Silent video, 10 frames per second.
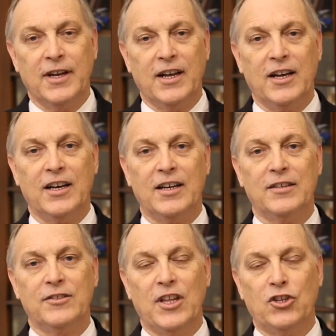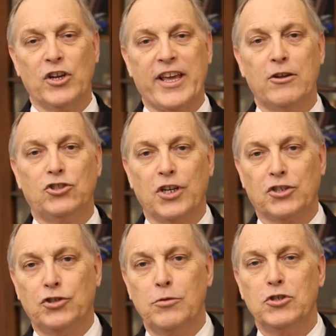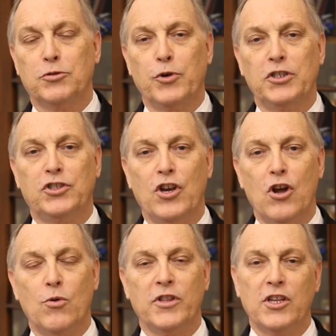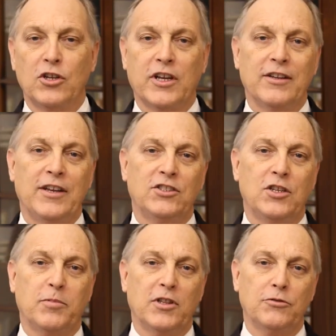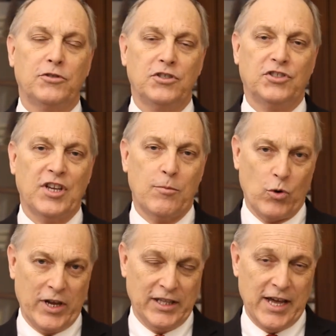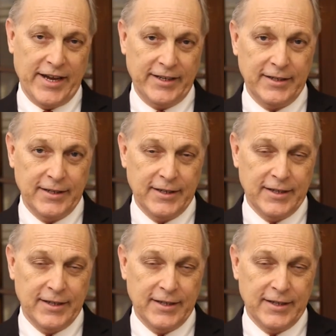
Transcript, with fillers: Uh, they took out Chuck Schumer's Bridge to Nowhere and they took out Nancy Pelosi's subway line.